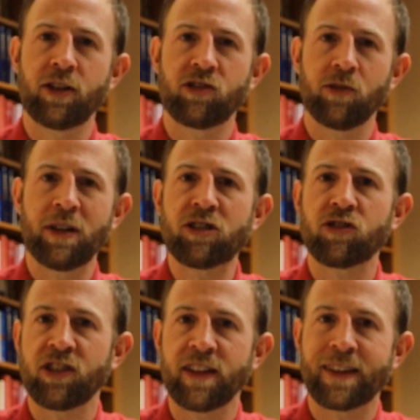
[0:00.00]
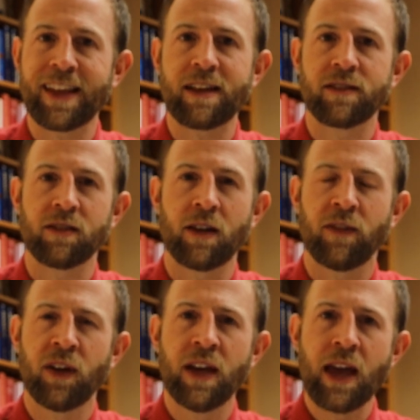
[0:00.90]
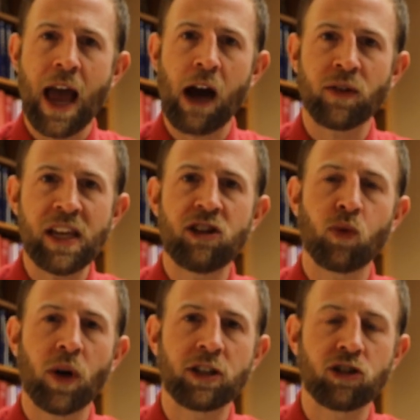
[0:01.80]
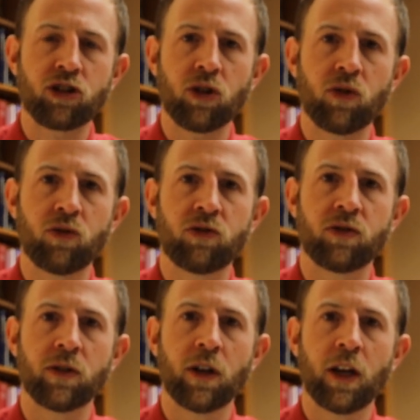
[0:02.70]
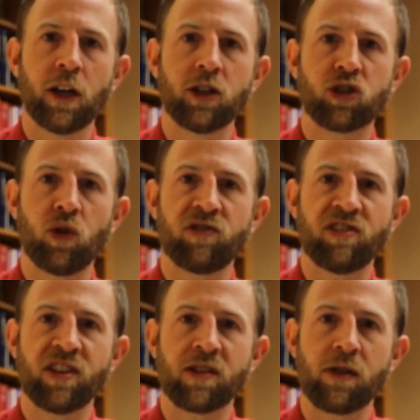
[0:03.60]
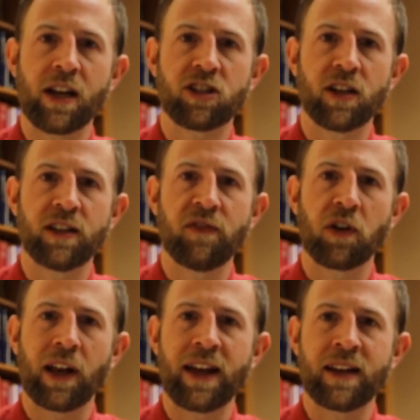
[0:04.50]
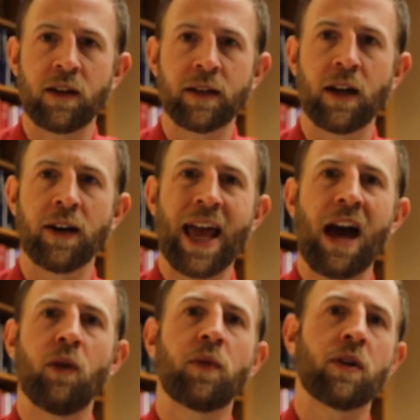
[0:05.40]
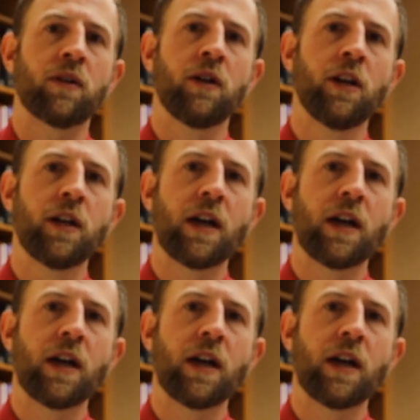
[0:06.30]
There's some interesting things of how each one shows shows this interaction in different light on, on how they're